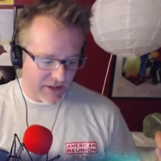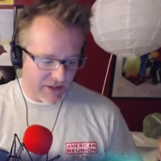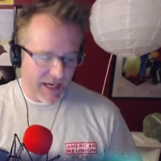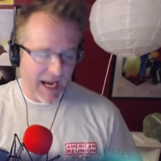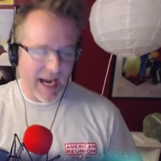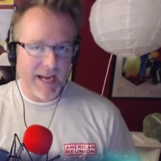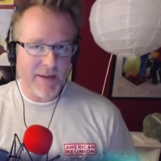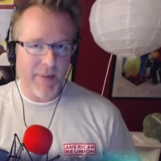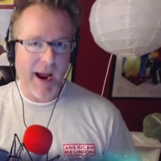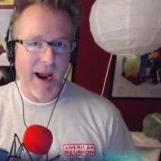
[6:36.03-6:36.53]

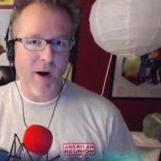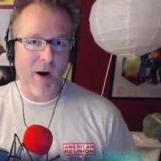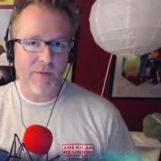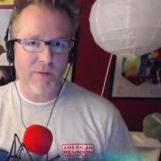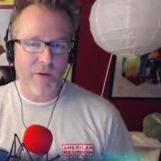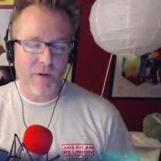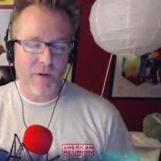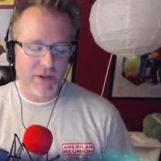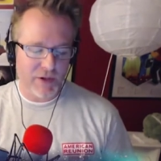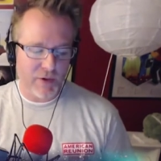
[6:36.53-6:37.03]
stayed
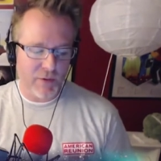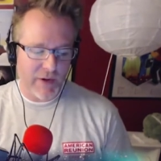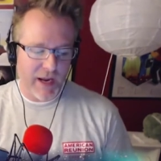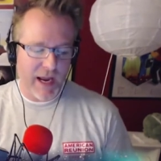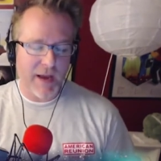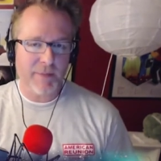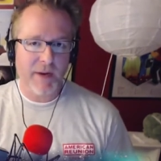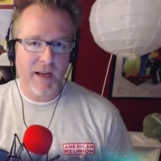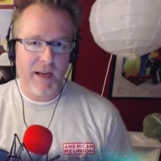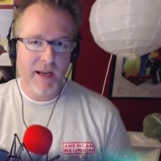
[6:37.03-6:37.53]
powerful is you
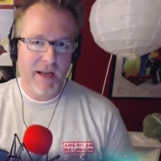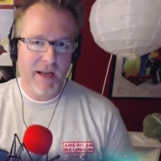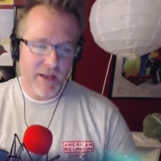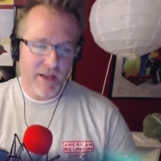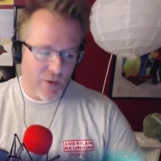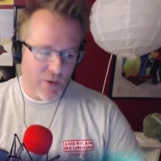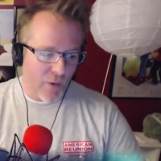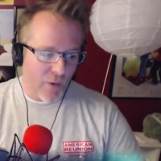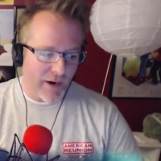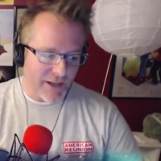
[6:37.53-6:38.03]
kept
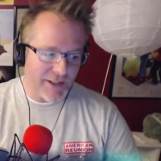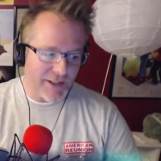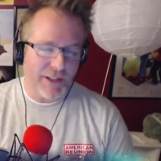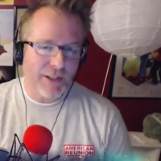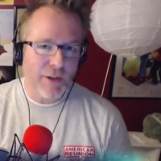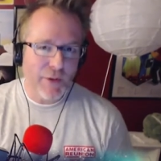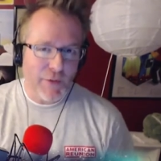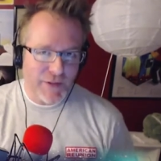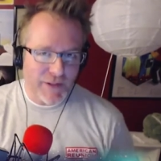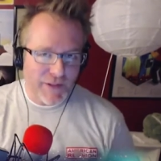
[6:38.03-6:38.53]
your
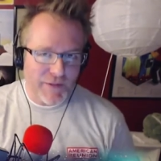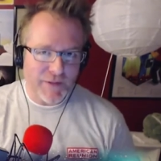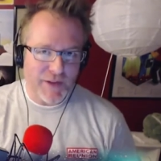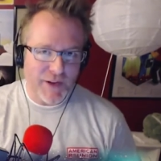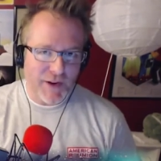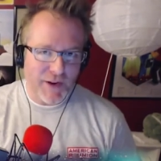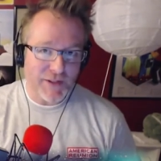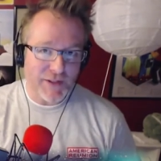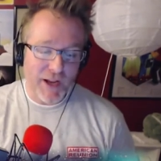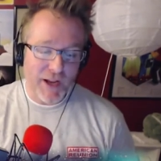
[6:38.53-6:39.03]
exclusives
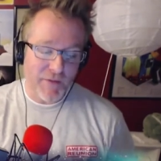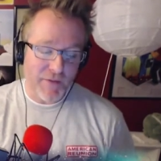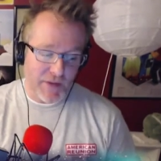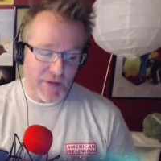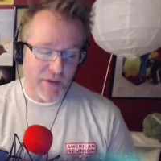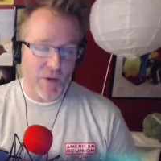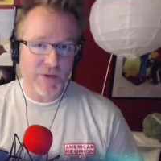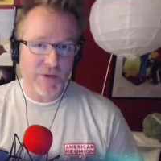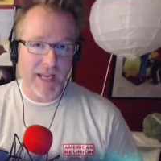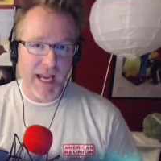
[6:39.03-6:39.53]
to yourself.
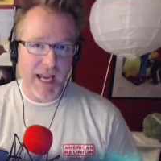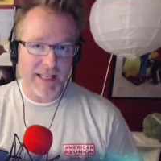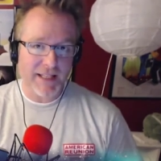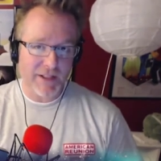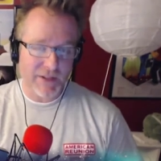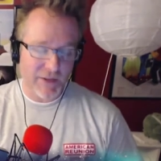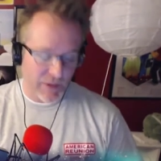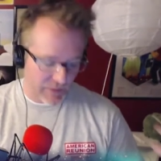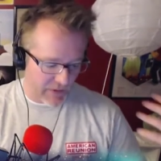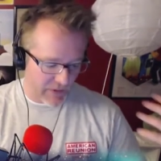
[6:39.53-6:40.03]
In those
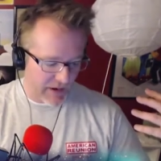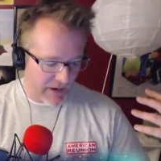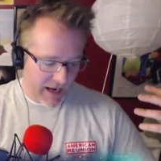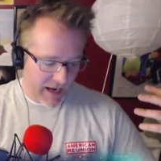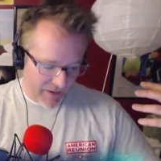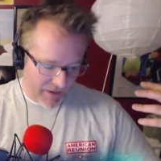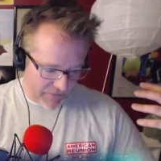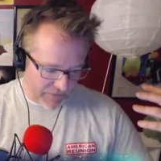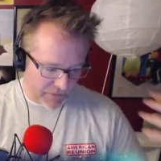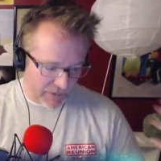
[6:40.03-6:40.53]
cases, those were
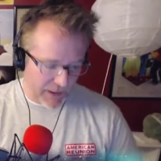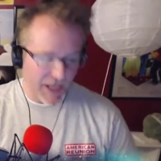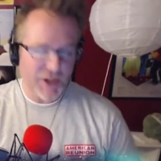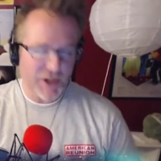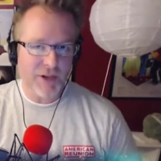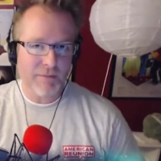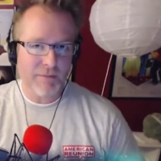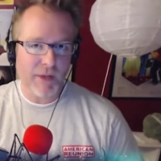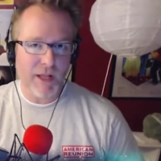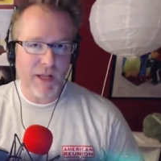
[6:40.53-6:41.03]

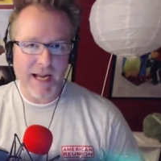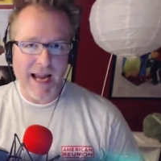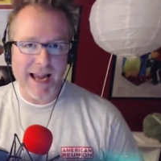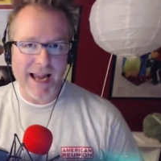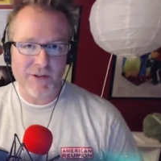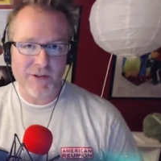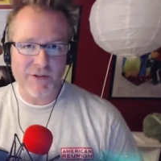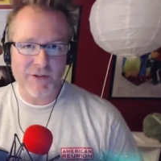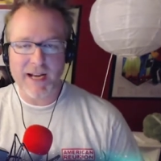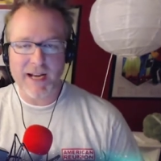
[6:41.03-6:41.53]
flesh and blood
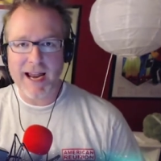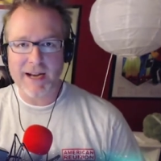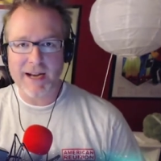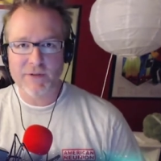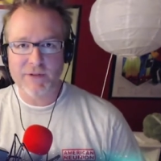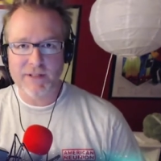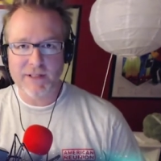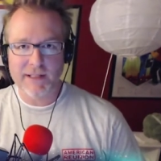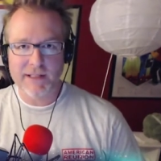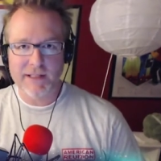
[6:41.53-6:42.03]
actors and
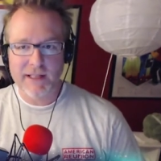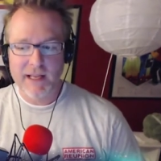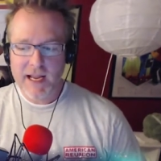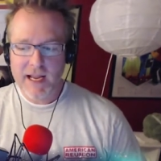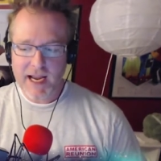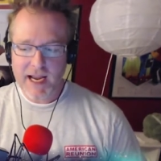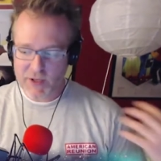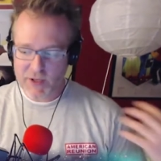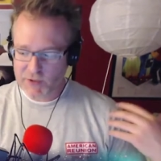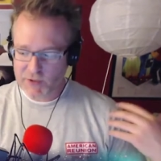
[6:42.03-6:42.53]
actresses,
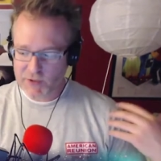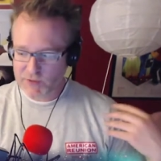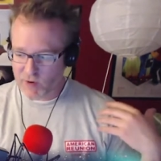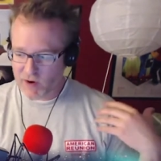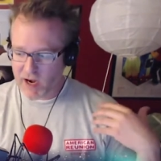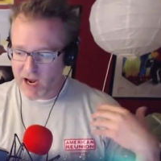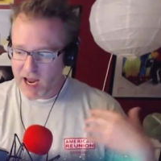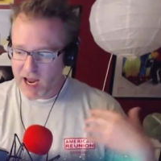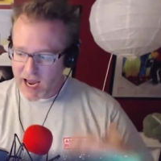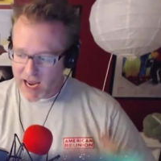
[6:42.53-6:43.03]
and those
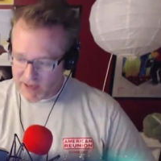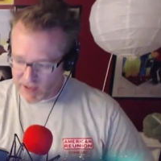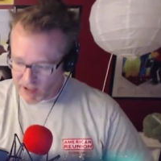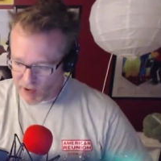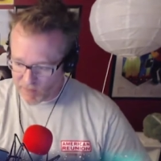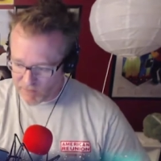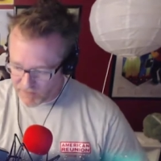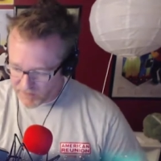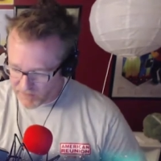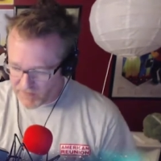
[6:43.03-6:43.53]
were you
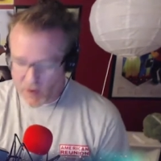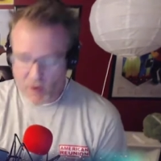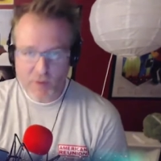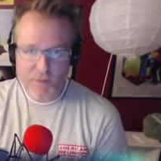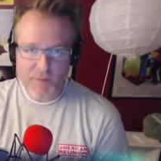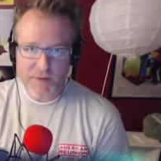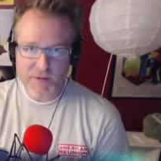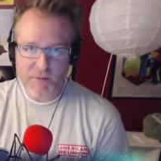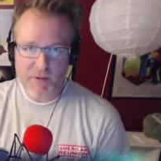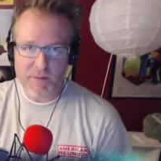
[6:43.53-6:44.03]
know
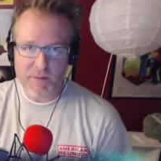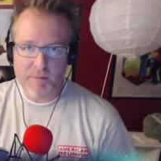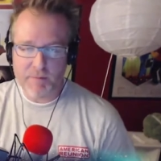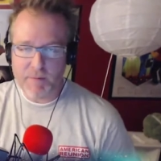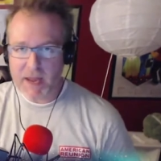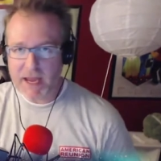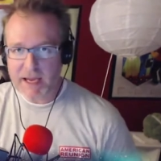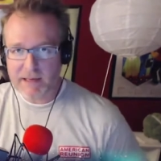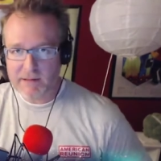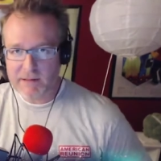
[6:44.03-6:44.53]
films
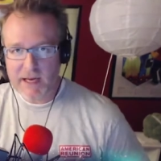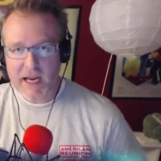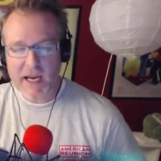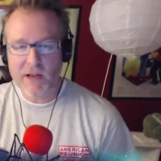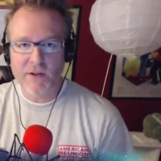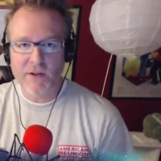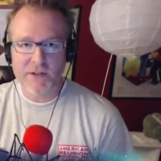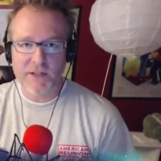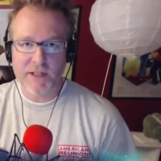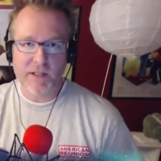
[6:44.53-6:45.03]
with big
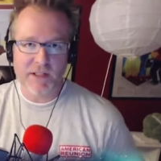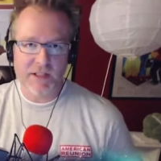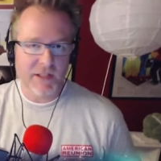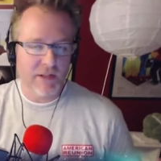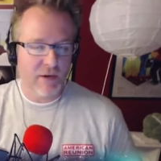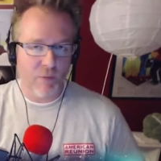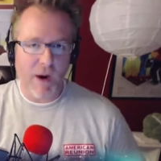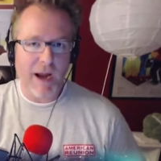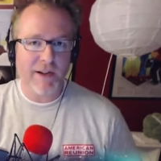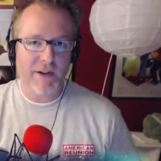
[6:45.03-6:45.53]
deals and
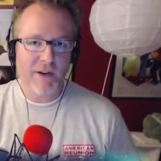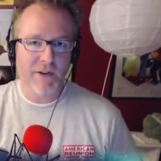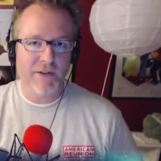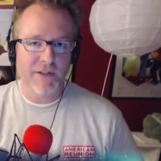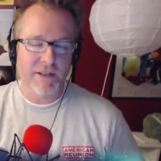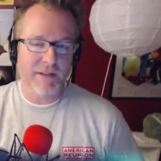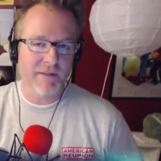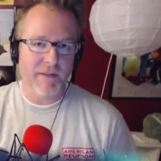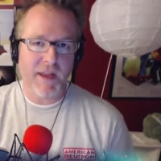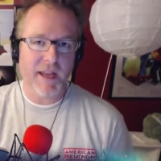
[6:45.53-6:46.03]

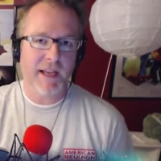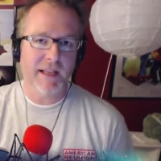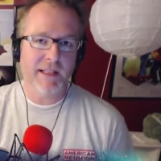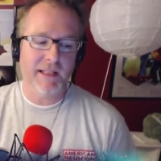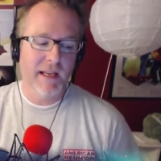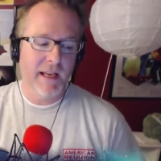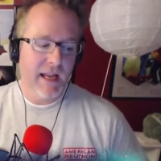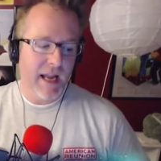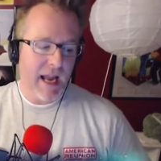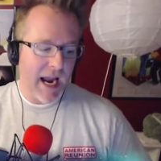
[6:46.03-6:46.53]
directors and
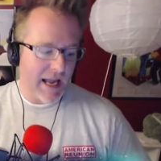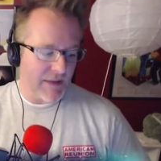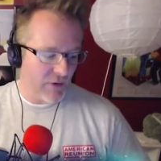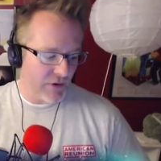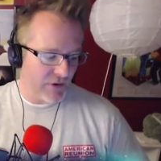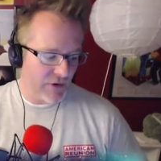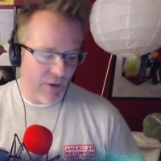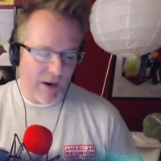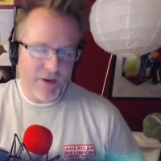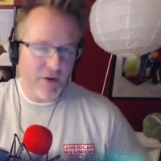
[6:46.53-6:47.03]
things. And
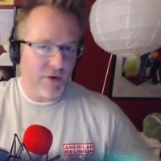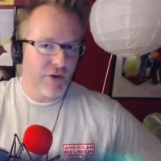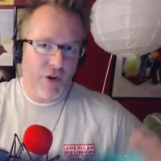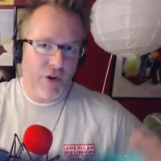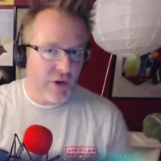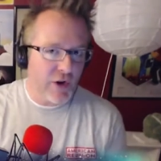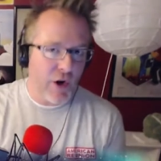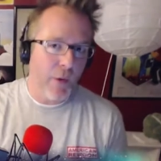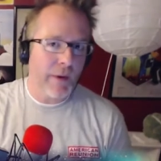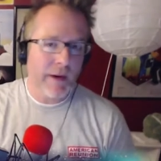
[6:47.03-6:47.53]
those directors
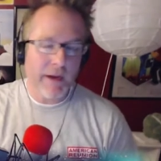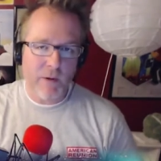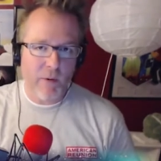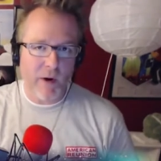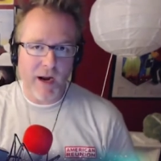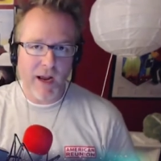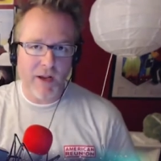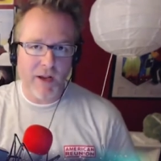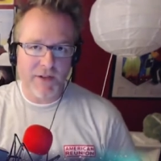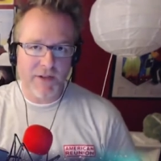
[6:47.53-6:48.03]
couldn't go
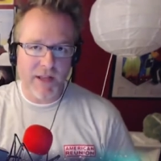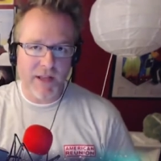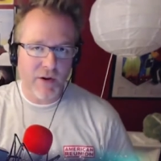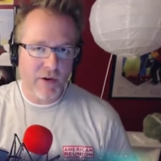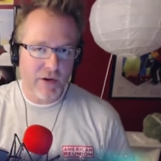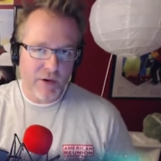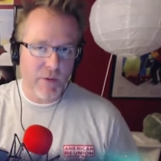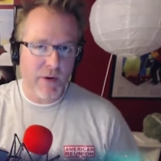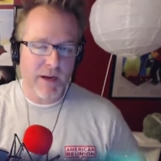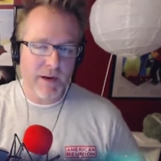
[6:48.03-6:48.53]
anywhere else. They
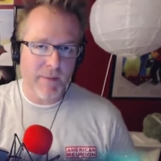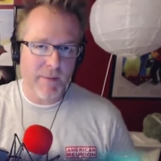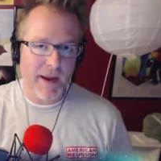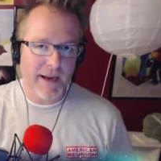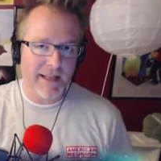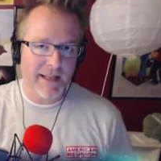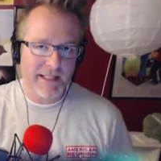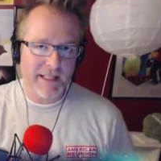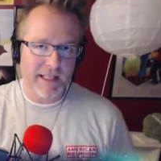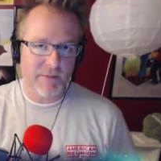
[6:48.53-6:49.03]
couldn't do
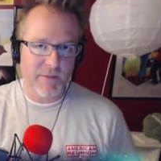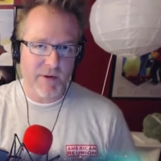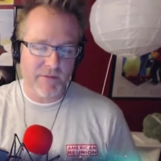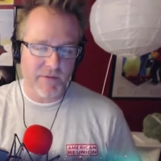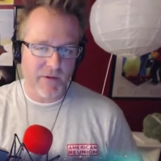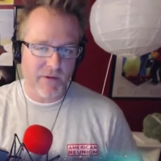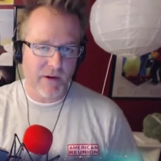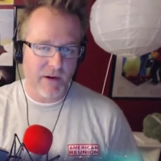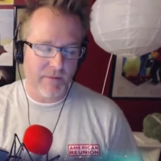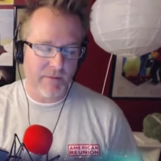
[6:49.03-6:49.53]
independent cinema
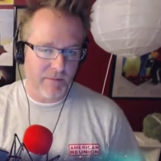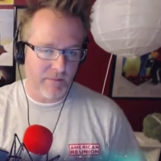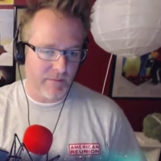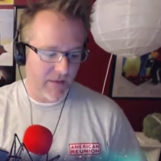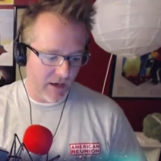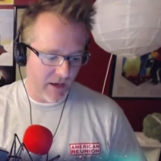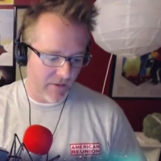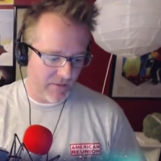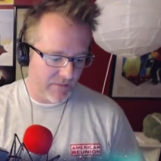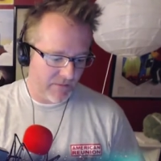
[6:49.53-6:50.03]
for
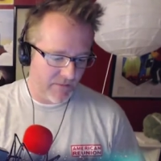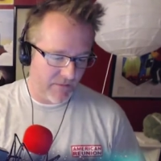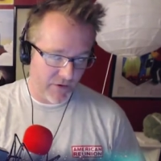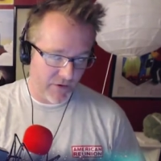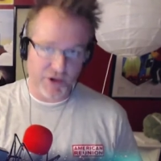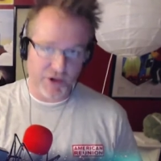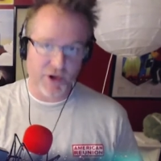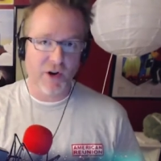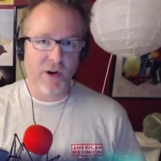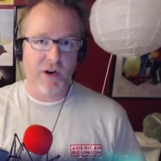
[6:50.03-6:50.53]
you know for
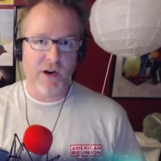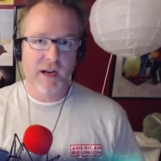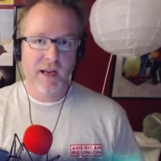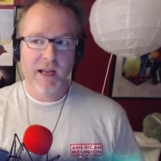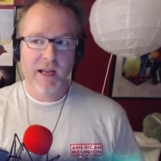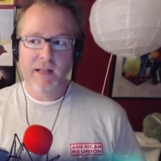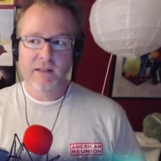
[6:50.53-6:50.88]
sure,